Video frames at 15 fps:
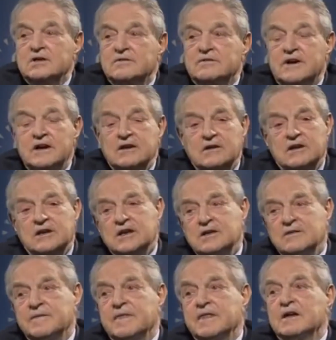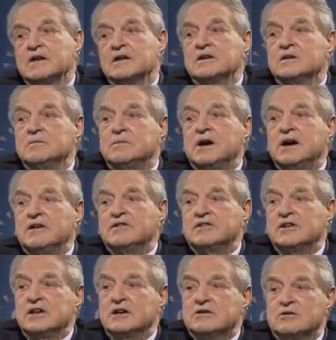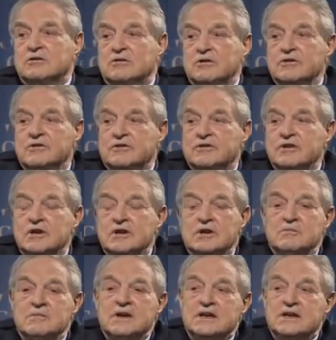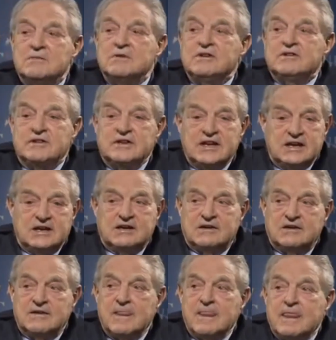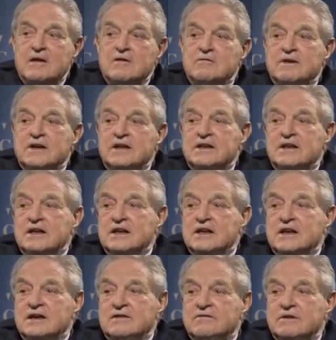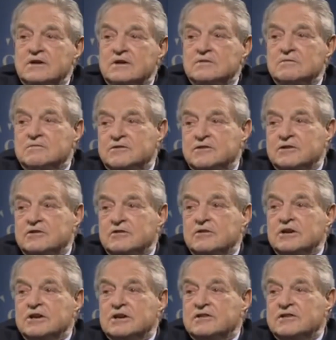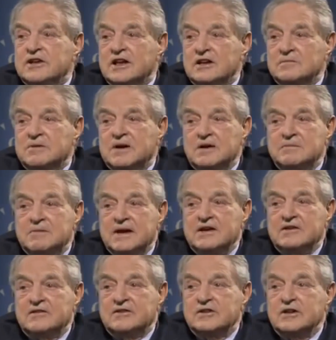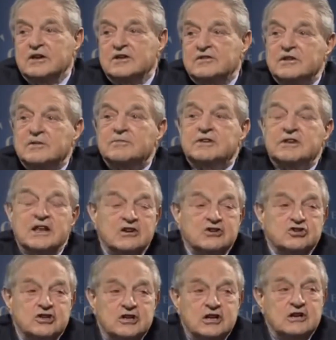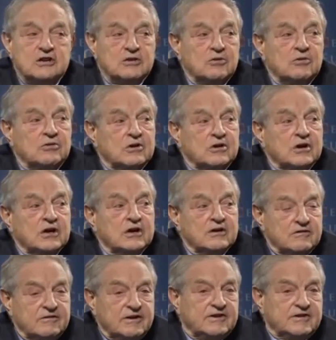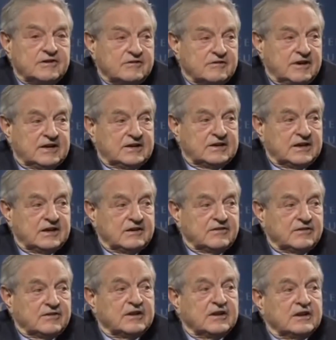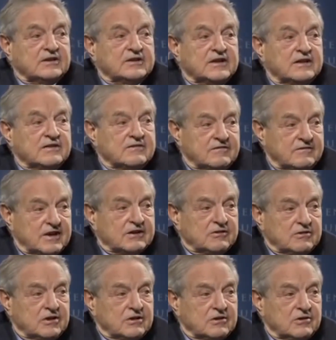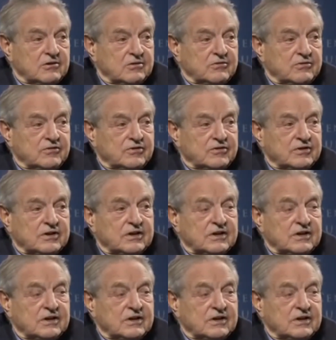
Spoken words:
Finally, the Basel Accords made a mistake when they gave securities held by banks substantially lower risk ratings than regular loans.